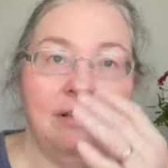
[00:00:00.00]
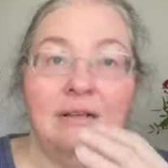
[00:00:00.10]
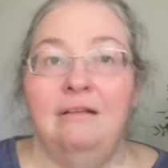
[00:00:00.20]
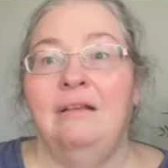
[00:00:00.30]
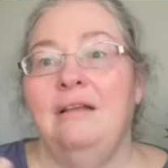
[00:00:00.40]

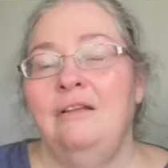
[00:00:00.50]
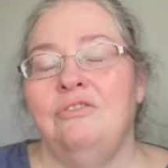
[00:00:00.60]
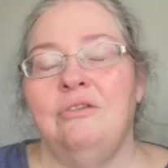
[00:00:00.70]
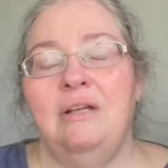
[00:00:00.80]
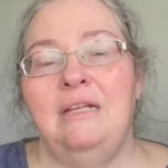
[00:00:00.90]
and
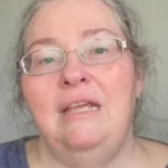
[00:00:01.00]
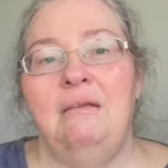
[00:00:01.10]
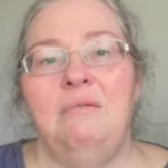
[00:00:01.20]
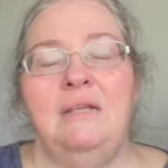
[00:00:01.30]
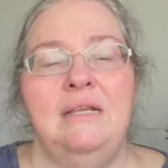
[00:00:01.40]
trying to
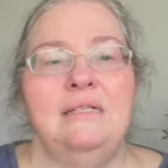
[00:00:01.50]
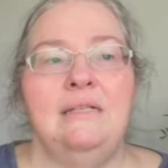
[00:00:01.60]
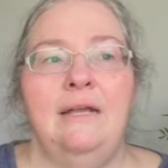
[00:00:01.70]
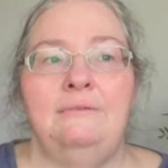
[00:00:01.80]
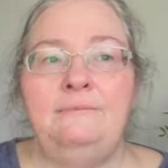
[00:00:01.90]
keep things
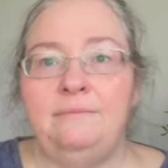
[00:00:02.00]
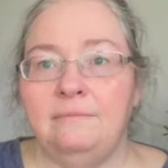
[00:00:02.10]
done.